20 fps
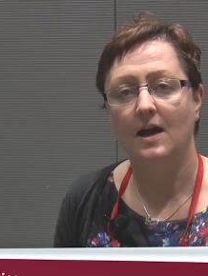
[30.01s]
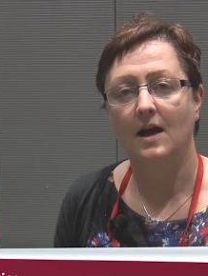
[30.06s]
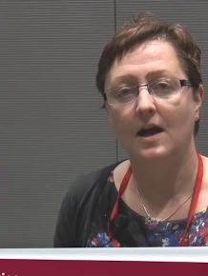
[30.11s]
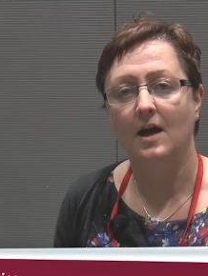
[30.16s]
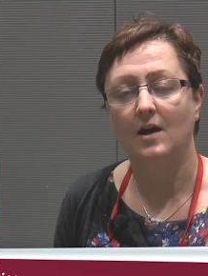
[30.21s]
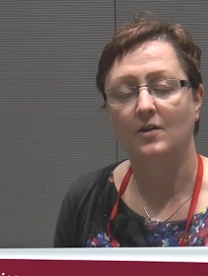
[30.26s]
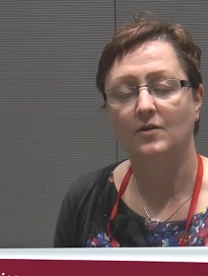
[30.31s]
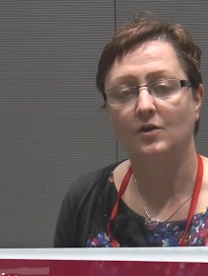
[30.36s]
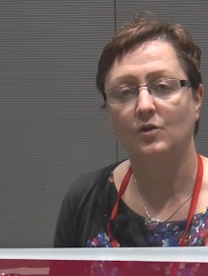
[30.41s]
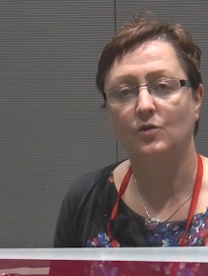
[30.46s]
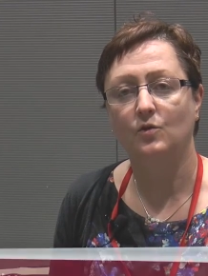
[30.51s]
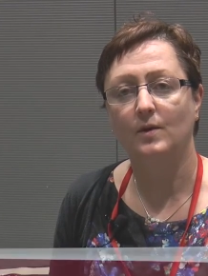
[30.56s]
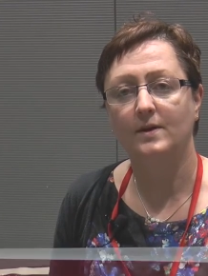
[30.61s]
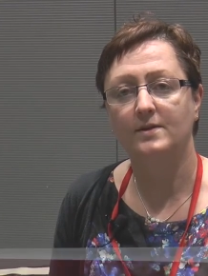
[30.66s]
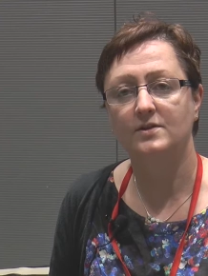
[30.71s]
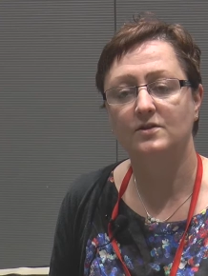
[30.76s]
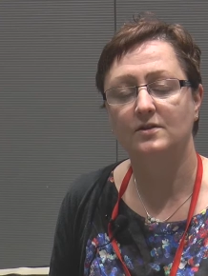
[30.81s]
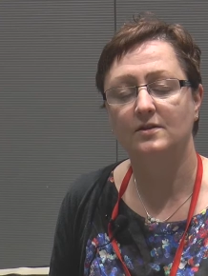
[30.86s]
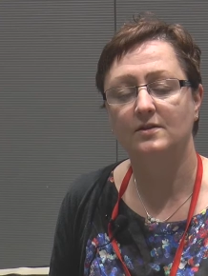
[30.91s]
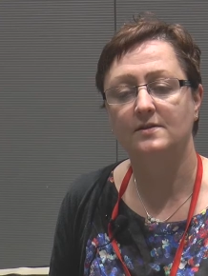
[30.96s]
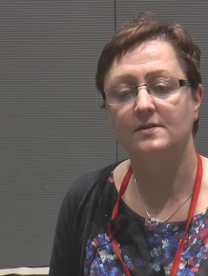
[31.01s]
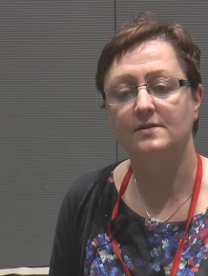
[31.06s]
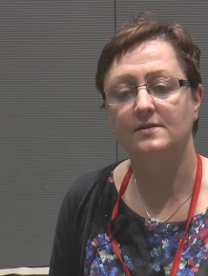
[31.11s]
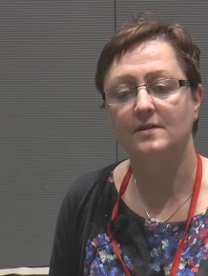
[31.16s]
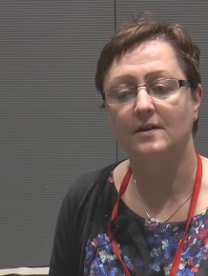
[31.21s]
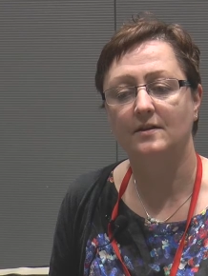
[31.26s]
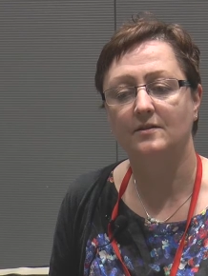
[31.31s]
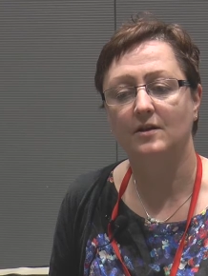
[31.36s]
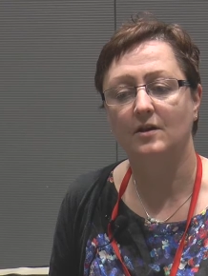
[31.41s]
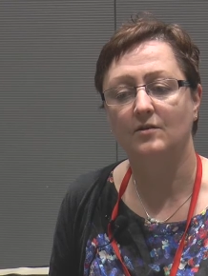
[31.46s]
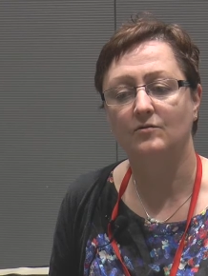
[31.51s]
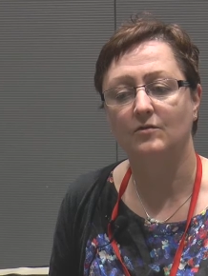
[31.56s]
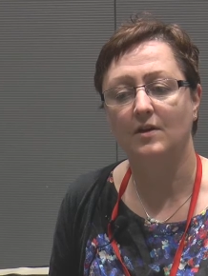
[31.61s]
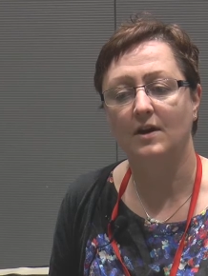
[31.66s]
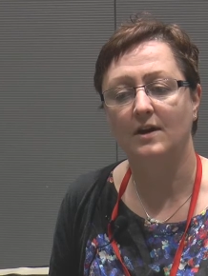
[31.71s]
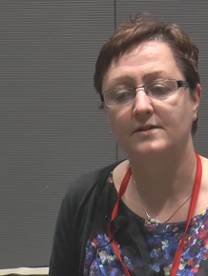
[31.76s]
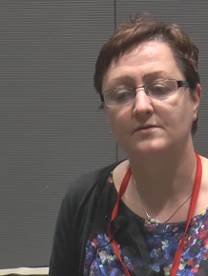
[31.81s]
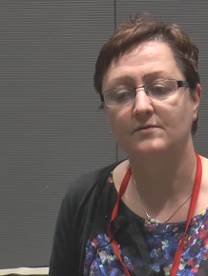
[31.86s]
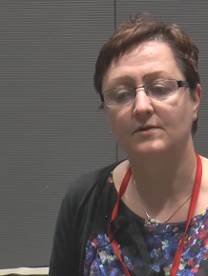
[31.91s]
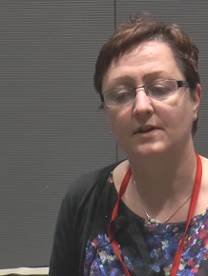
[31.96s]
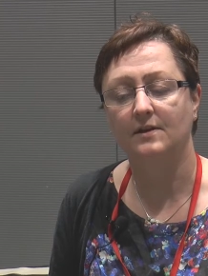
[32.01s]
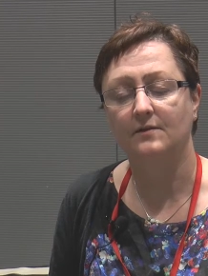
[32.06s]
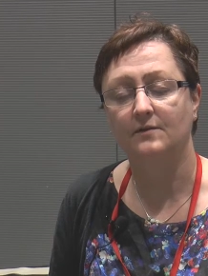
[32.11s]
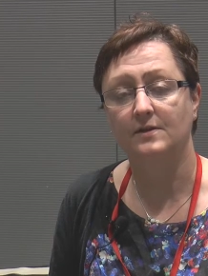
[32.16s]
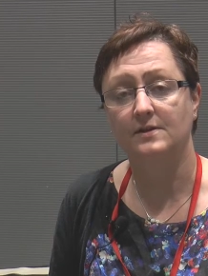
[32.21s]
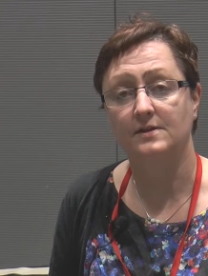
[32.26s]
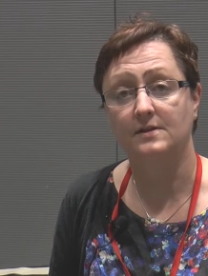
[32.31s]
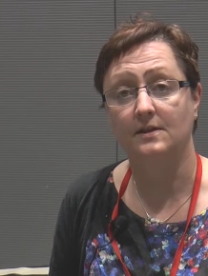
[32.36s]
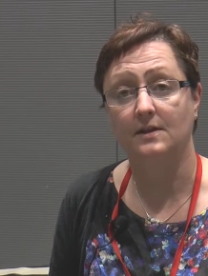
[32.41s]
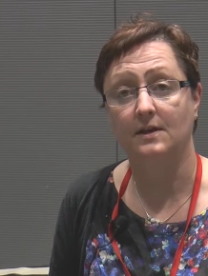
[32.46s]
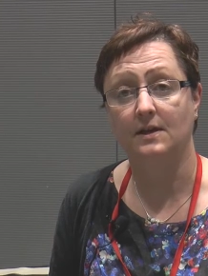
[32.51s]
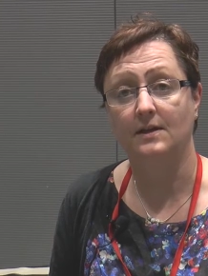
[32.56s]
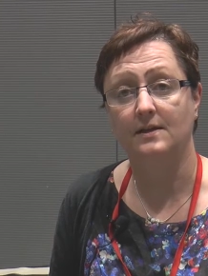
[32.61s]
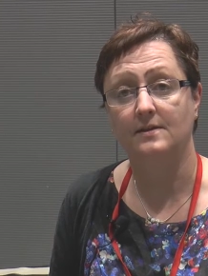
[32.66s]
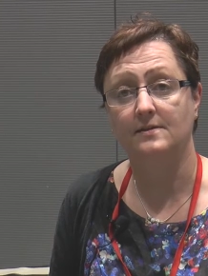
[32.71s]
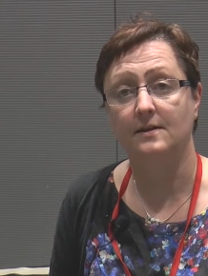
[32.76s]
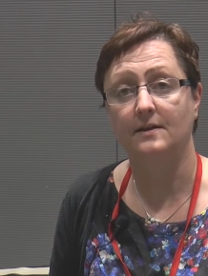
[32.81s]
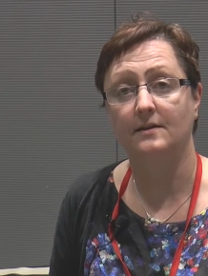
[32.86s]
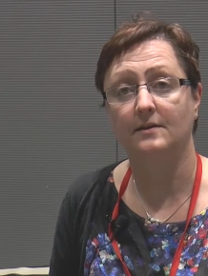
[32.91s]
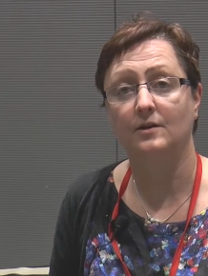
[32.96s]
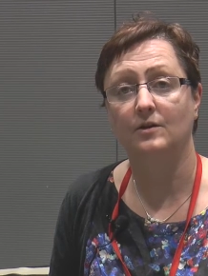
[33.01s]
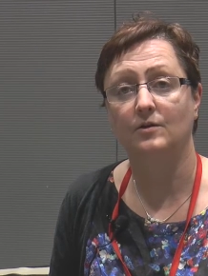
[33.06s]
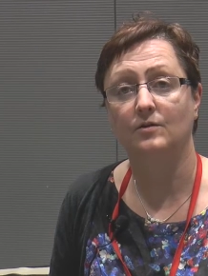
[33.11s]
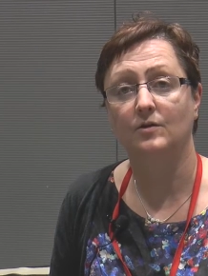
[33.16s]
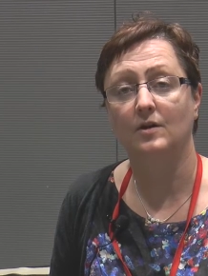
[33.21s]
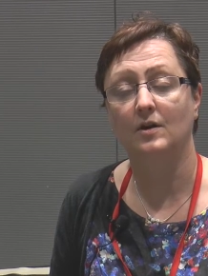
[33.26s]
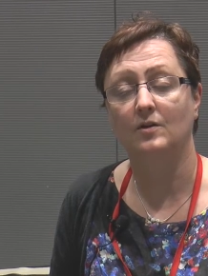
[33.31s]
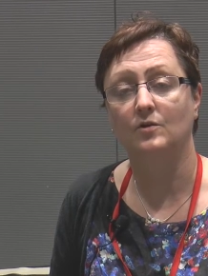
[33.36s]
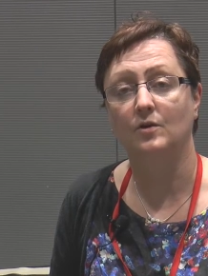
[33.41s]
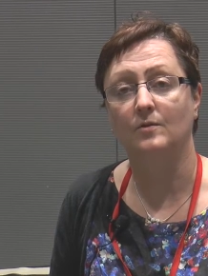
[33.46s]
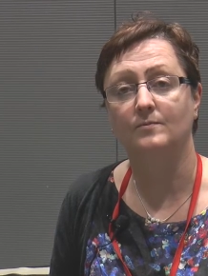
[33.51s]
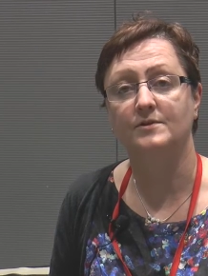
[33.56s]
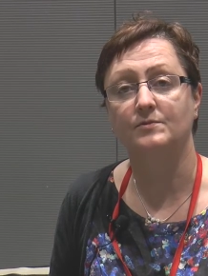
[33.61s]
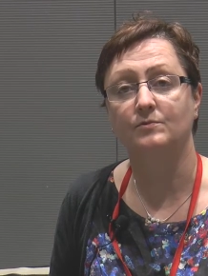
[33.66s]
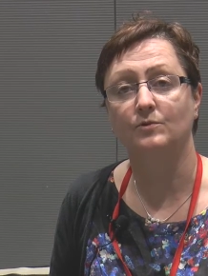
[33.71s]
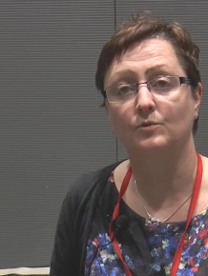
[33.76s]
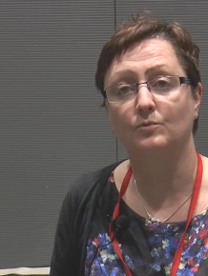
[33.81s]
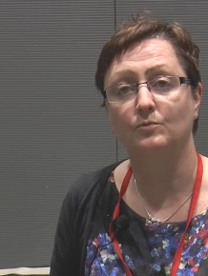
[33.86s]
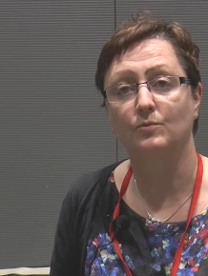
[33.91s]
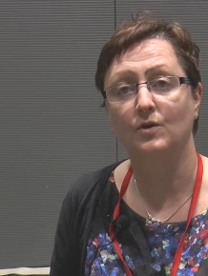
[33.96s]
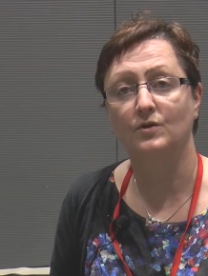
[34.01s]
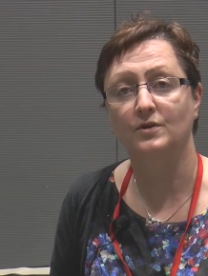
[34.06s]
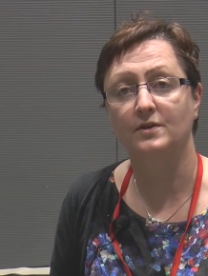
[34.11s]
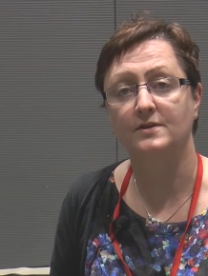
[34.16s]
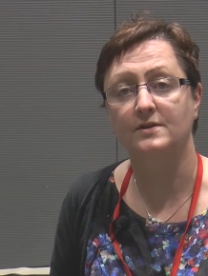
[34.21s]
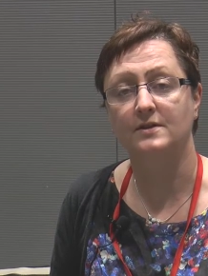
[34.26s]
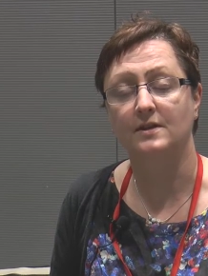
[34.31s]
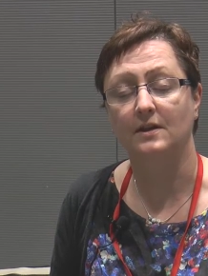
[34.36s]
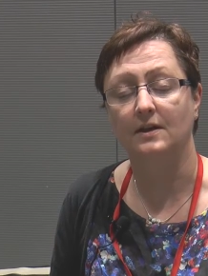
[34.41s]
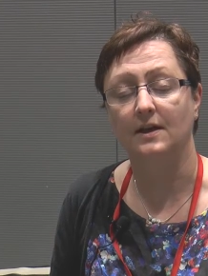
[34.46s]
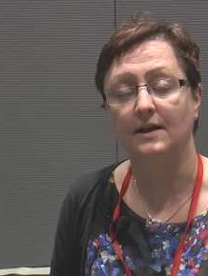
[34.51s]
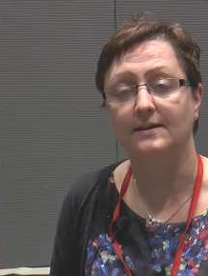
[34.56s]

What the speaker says: The questions that arise really, firstly, is echo an optimal monitor?